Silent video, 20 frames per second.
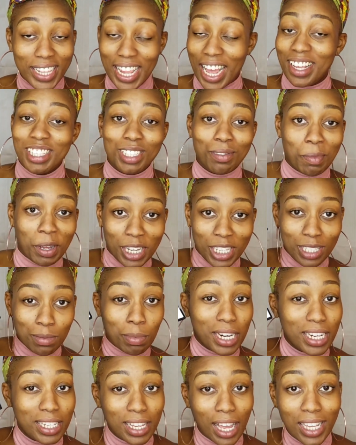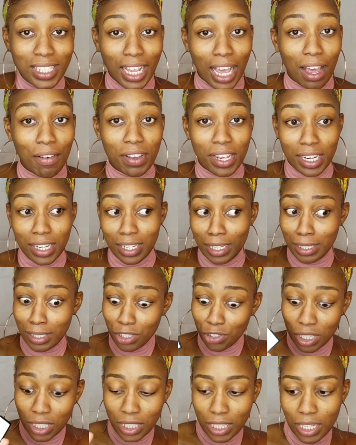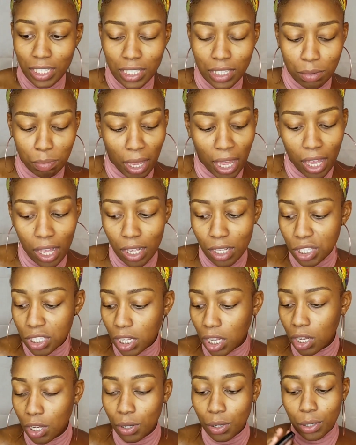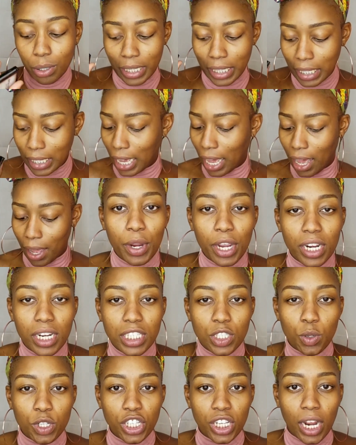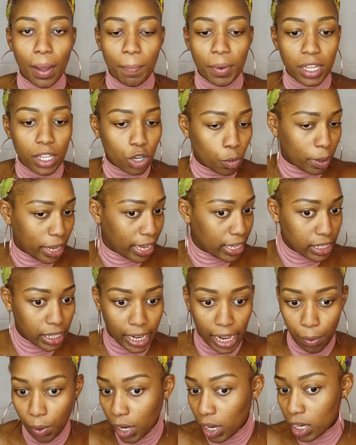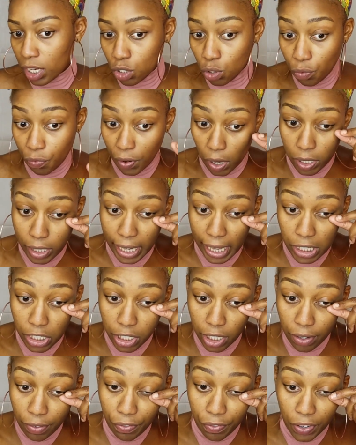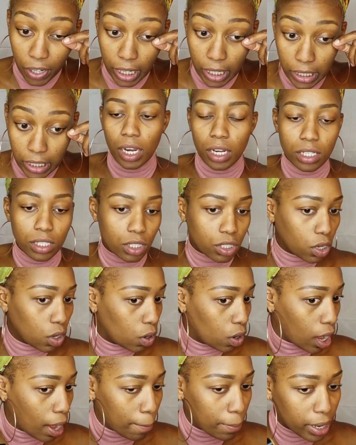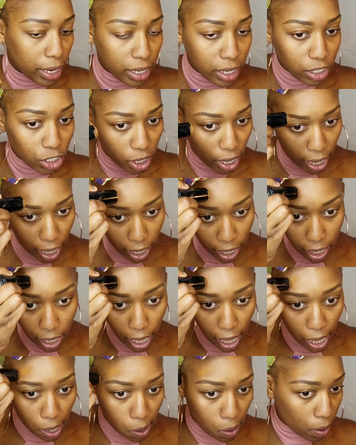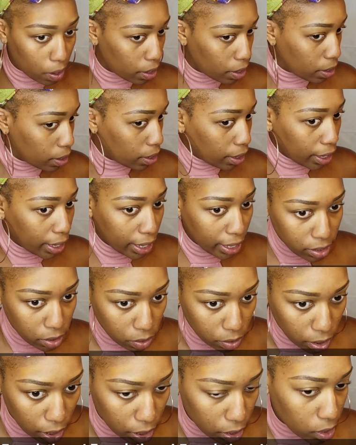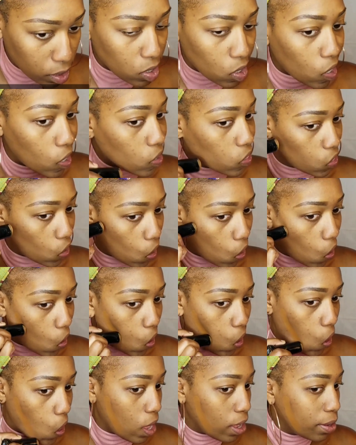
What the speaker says: that smell is, but it does have an interesting smell. So yeah, we're gonna switch it up a little bit, and today we're gonna do foundation first. So I'm gonna try out Hazelnut. Looks like that.